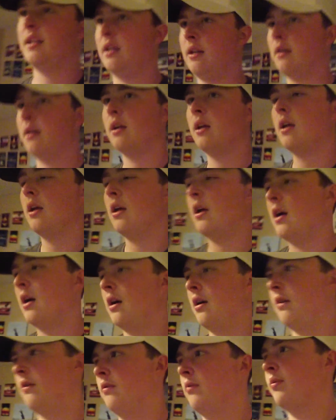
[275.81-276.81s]
thing
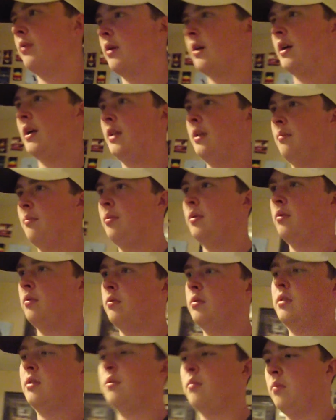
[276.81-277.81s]
of where I didn't
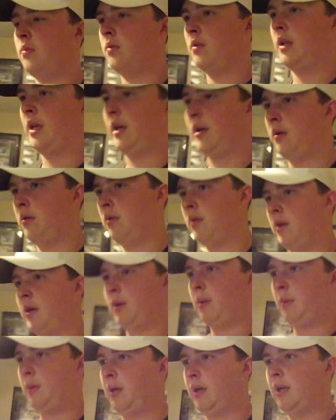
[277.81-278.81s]
post, like, or
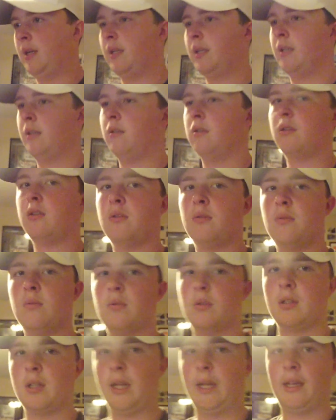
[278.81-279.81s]
where I didn't
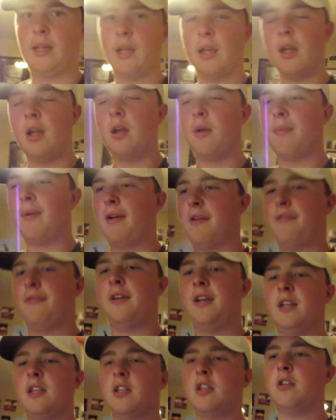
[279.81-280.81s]
use, like, my
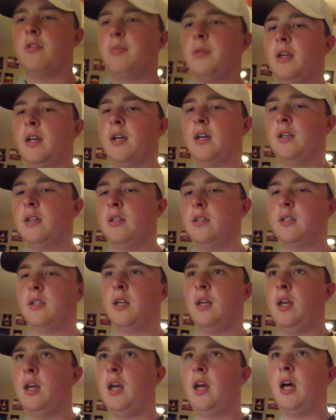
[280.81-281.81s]
face, is because,
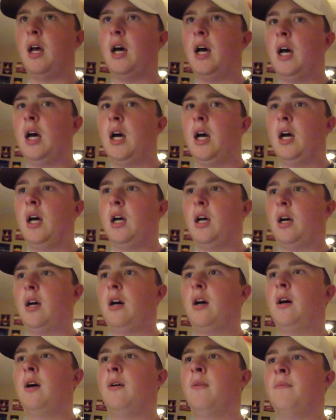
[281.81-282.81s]

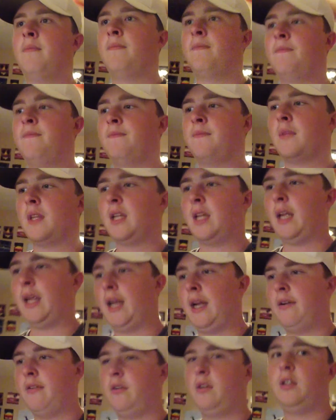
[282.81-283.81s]
like,
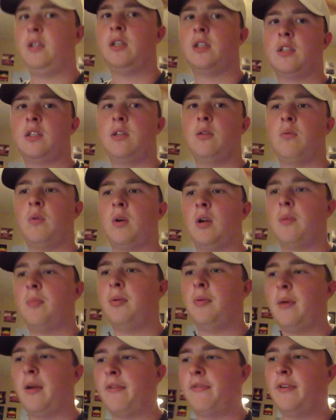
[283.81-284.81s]
I really just didn't want to
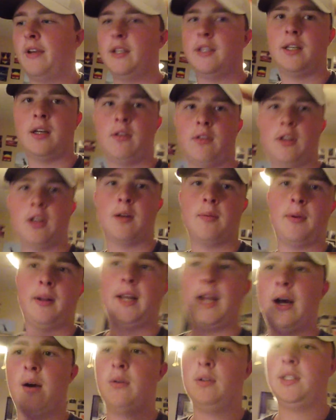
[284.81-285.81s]
put my face out there, but
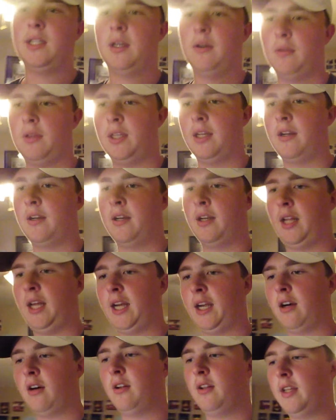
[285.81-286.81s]
now it's out there and,
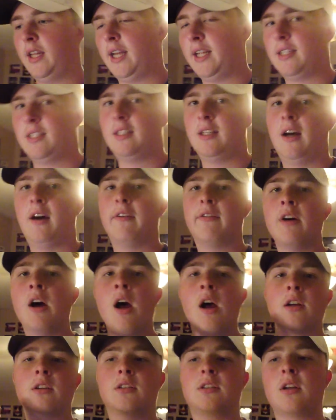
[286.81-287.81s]
like, all that stuff.
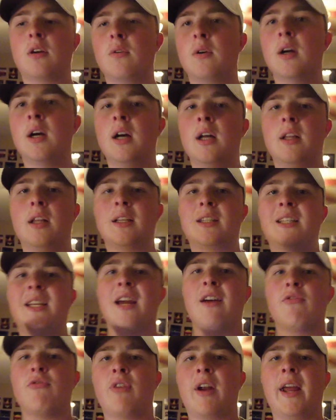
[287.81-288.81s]
So, let's
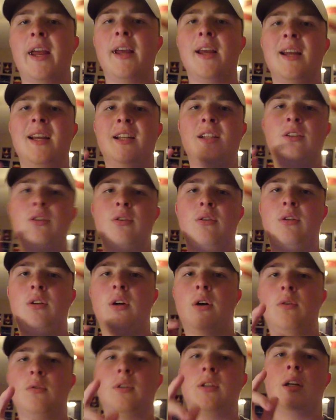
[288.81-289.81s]
get right into
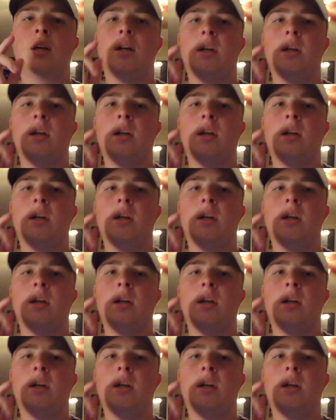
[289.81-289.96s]
those